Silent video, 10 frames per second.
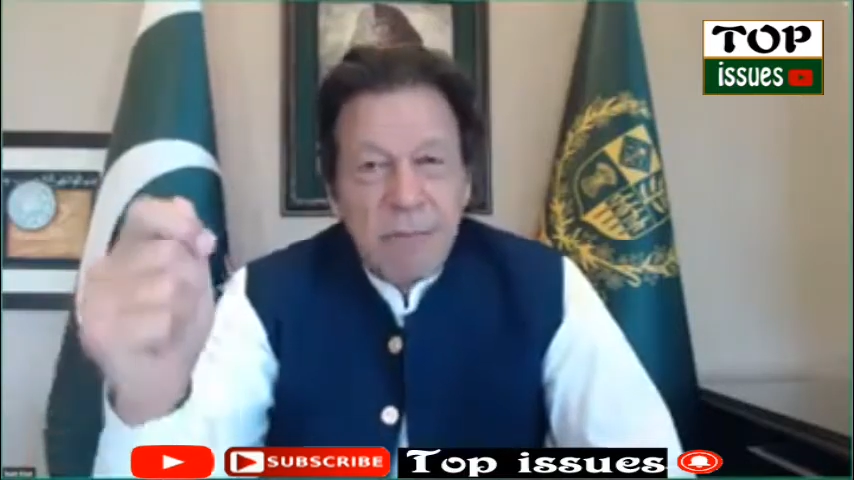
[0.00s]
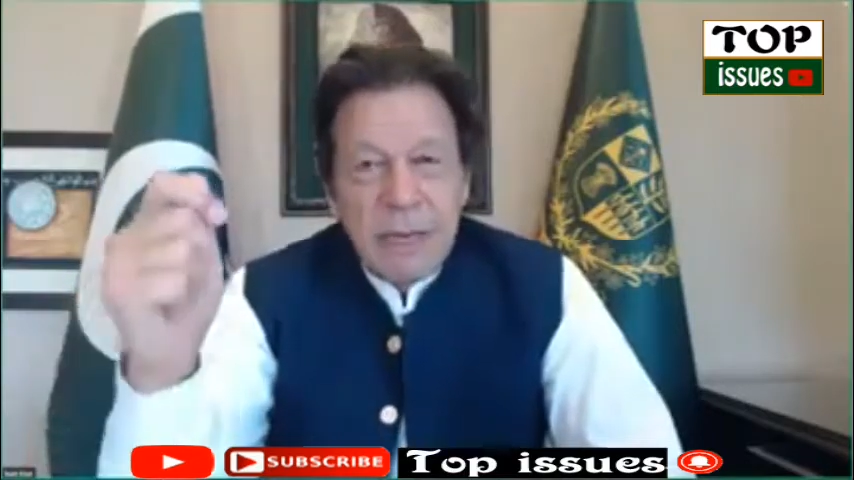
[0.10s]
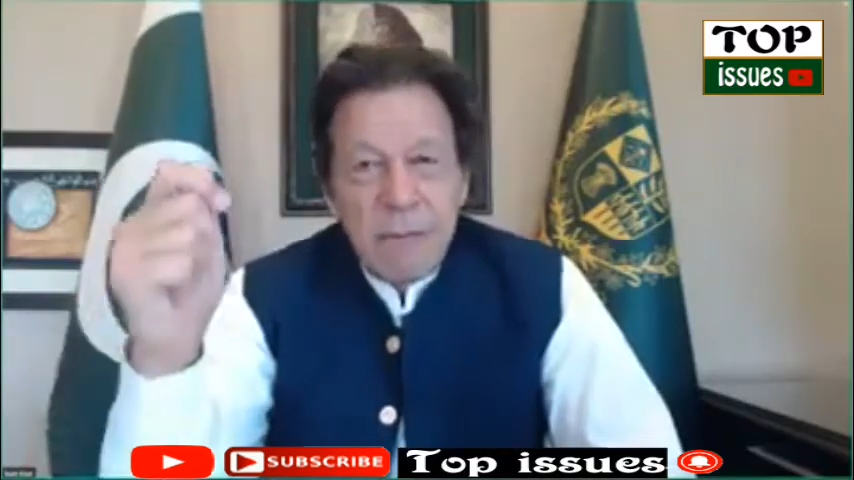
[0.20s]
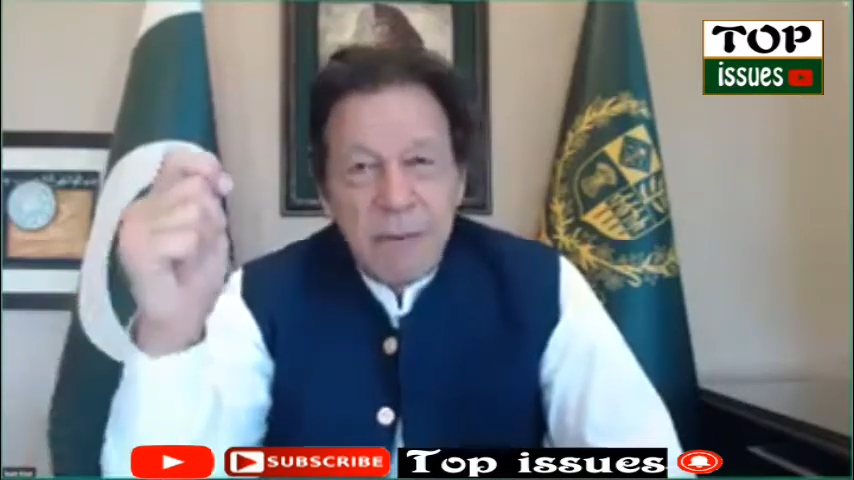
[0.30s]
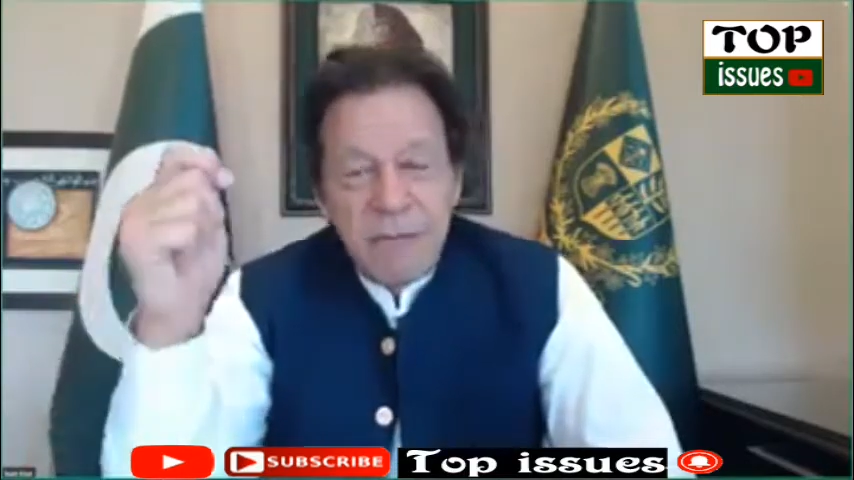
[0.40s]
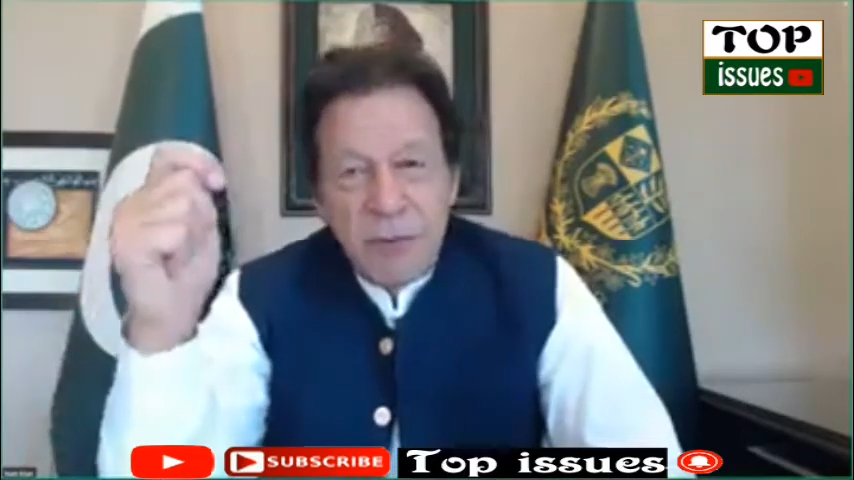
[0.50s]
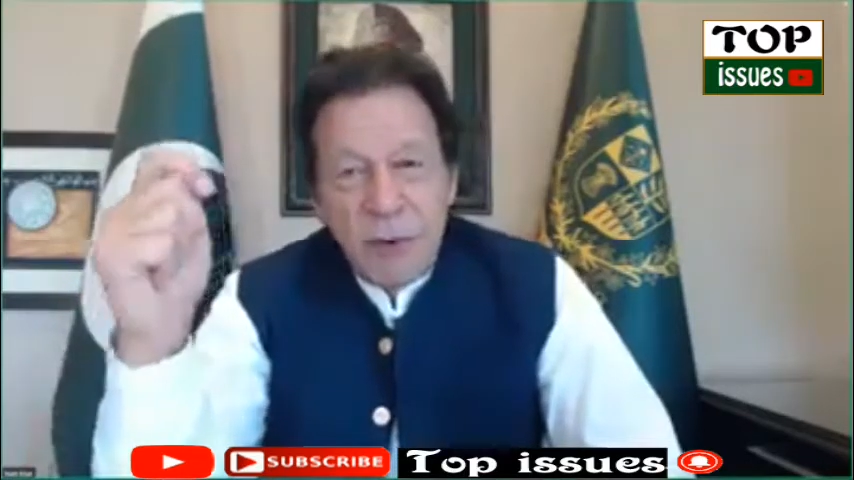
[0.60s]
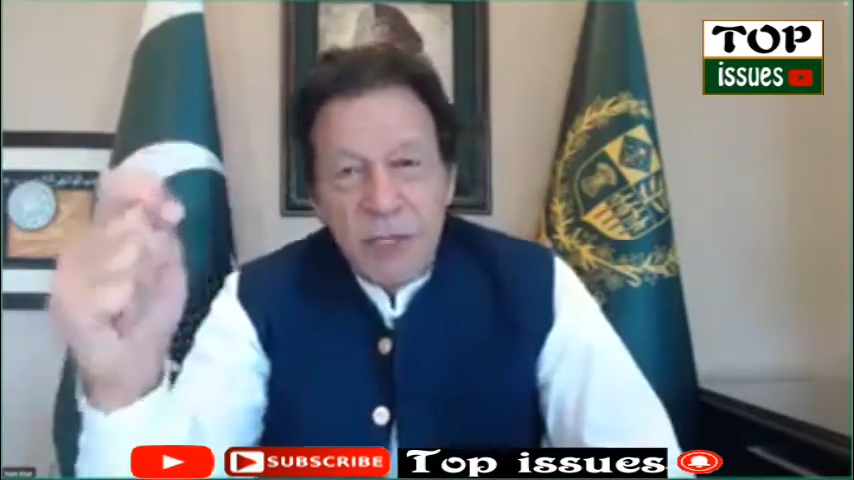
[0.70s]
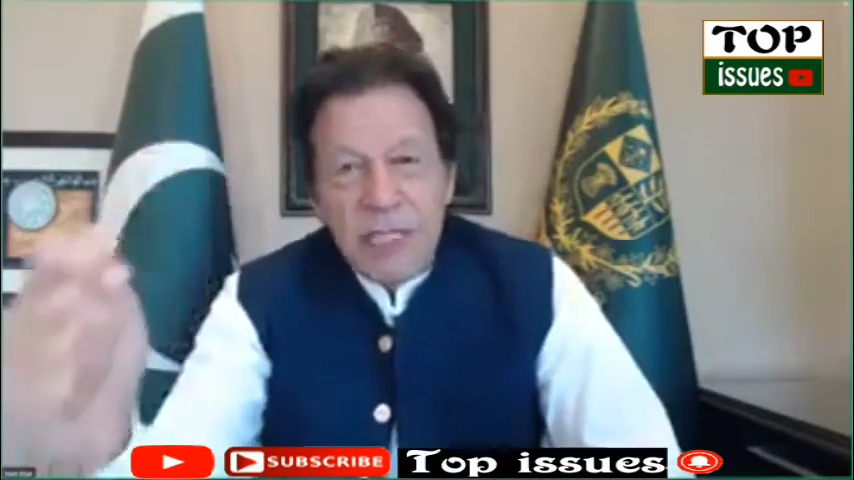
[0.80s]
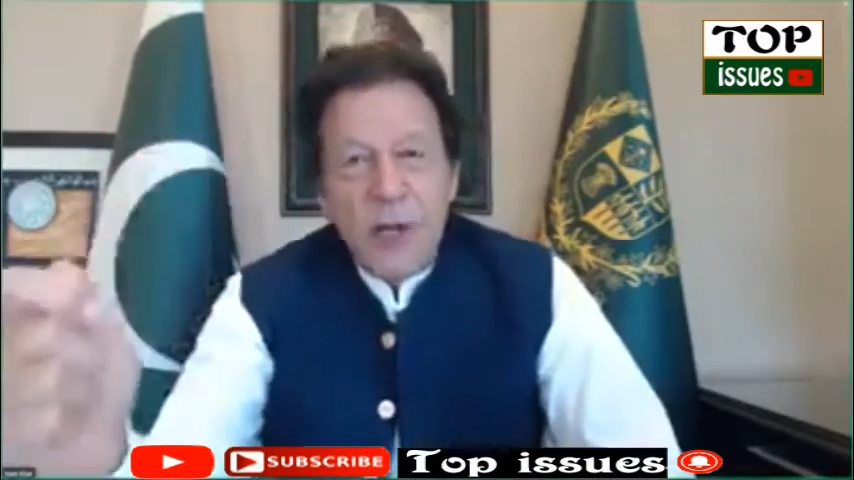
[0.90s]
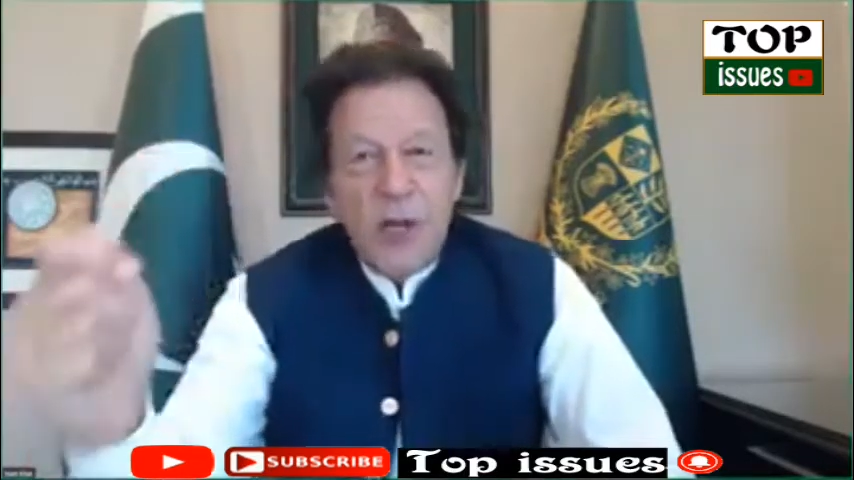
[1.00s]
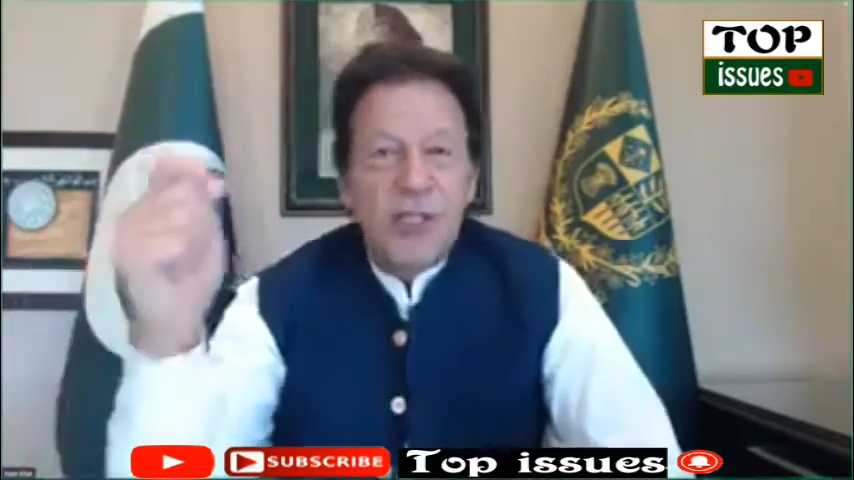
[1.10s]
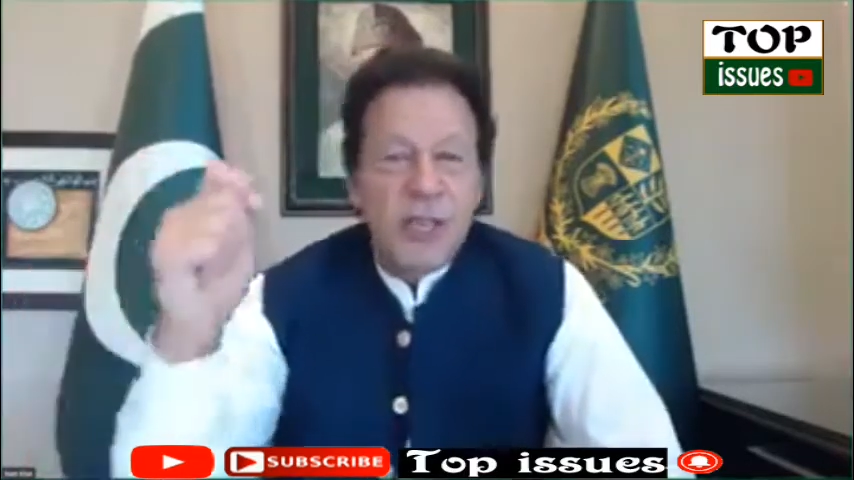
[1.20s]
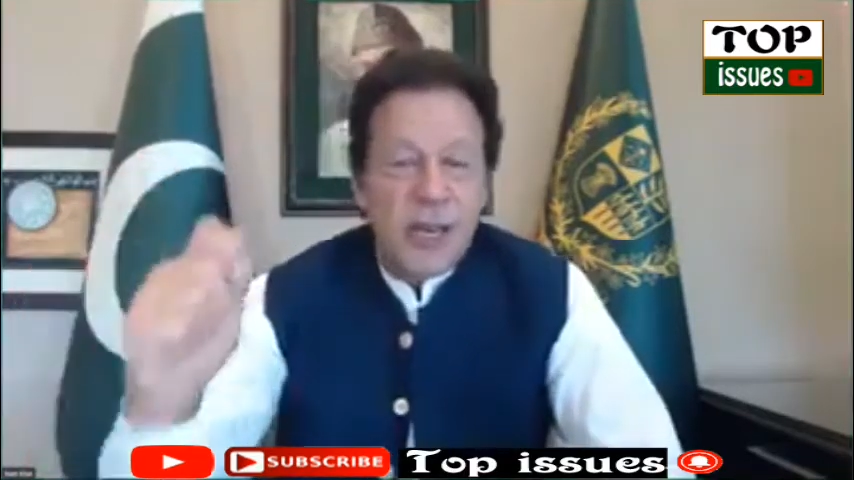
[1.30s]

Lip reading: But before the dossier